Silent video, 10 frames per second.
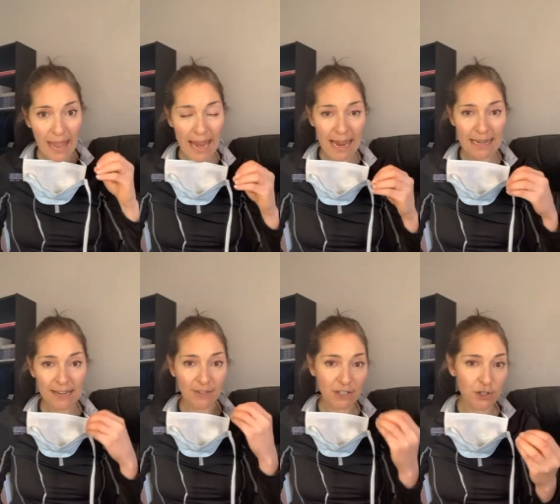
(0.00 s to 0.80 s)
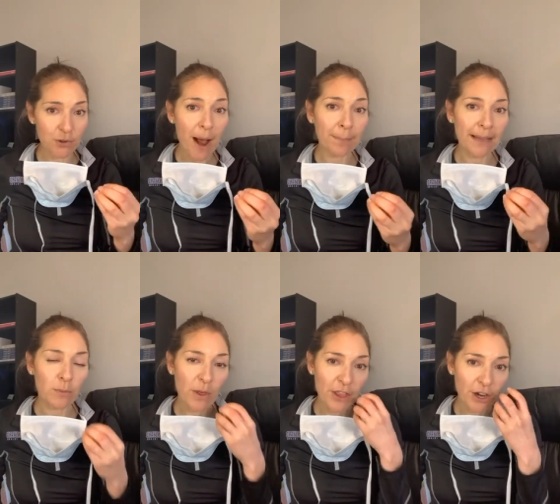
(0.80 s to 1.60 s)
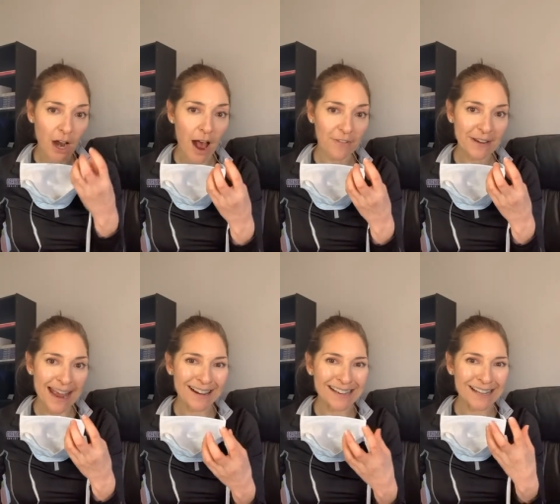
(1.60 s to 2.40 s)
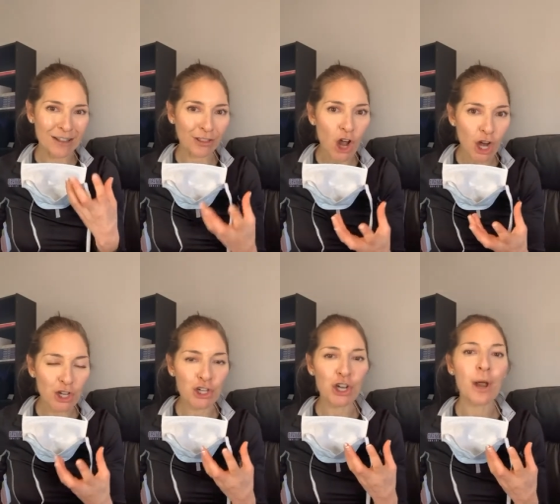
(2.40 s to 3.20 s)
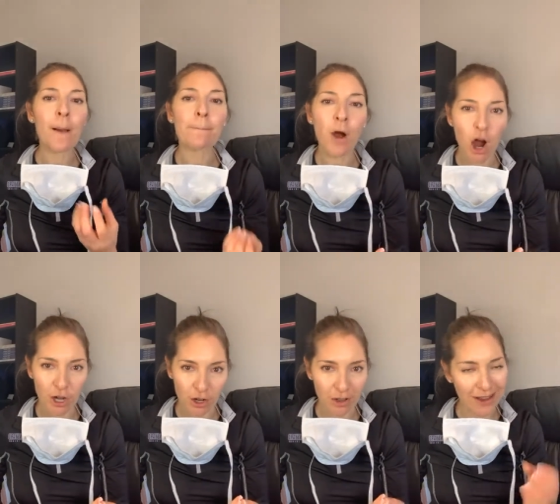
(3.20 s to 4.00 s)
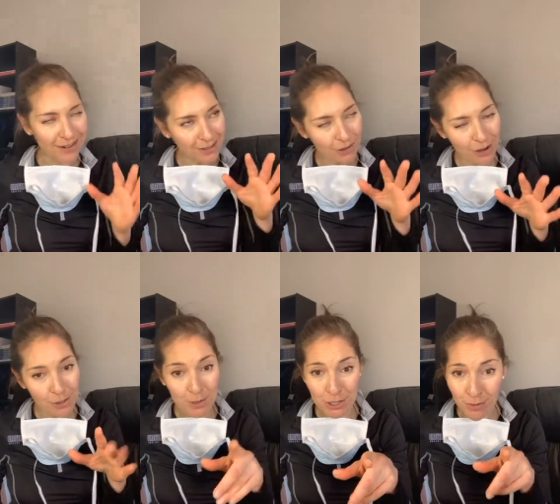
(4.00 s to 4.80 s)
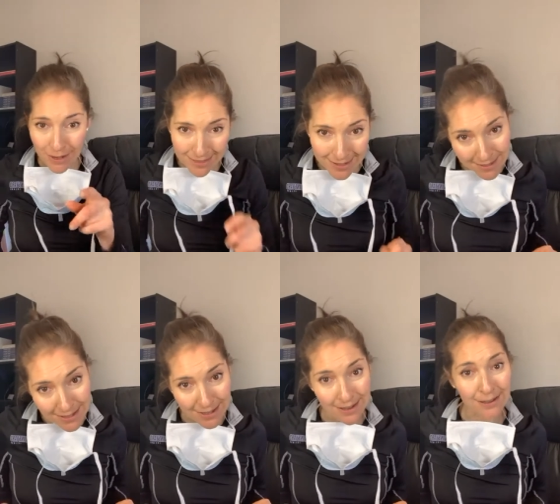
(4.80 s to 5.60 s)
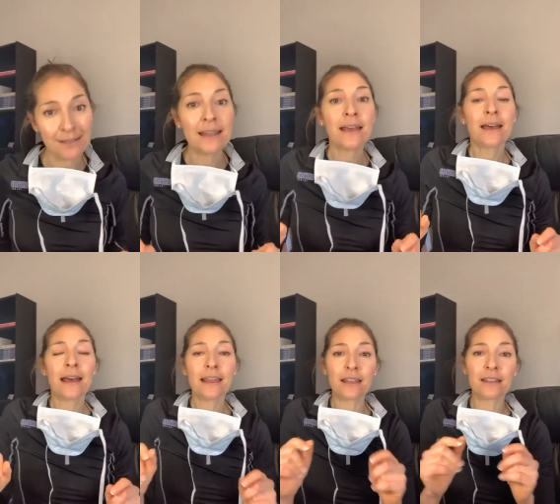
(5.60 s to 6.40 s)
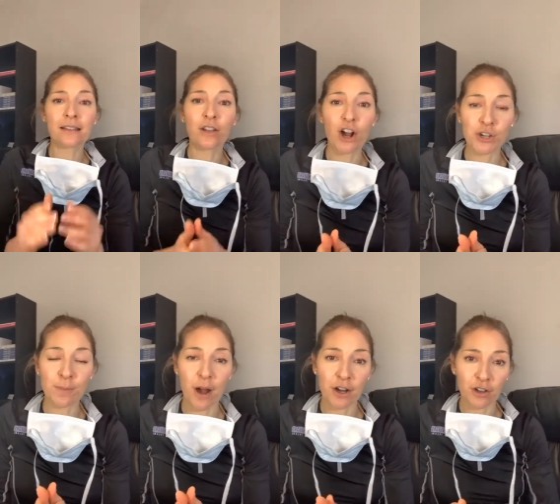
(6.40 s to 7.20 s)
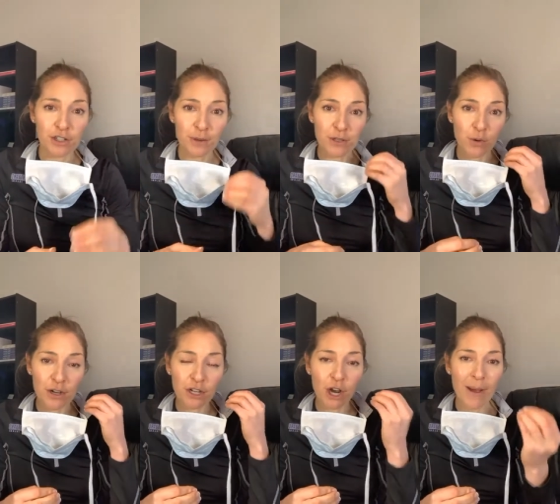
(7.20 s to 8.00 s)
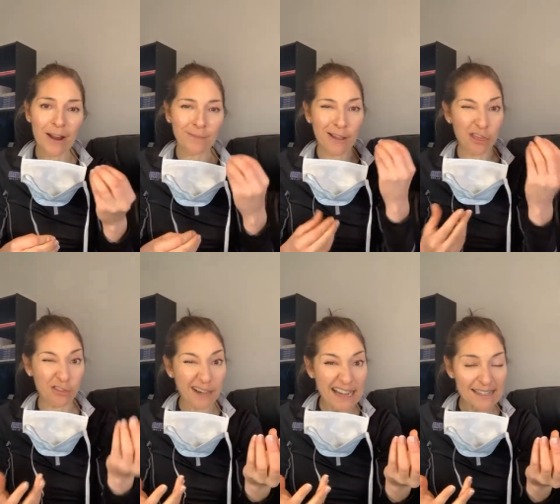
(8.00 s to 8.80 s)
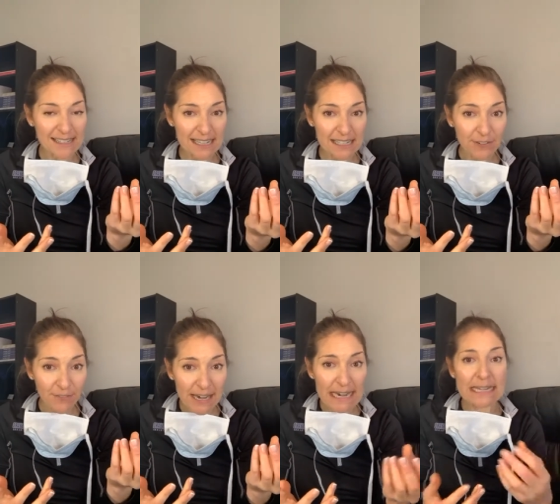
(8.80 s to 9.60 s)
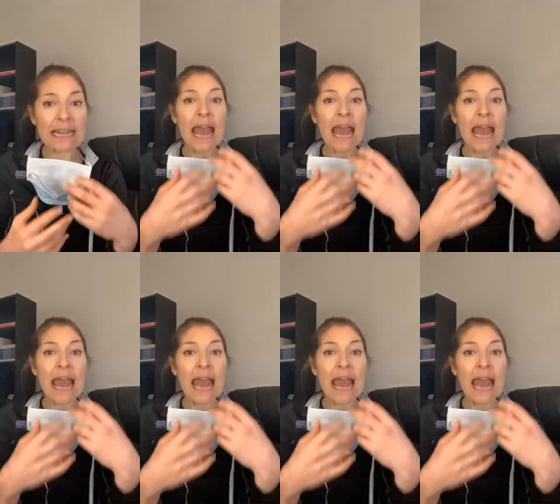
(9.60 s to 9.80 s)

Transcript: and if it's droplet, what they're coughing out is a larger particle. I know it's gross, but you wanted the details. It's a larger particle. So it's going to go out around three to six feet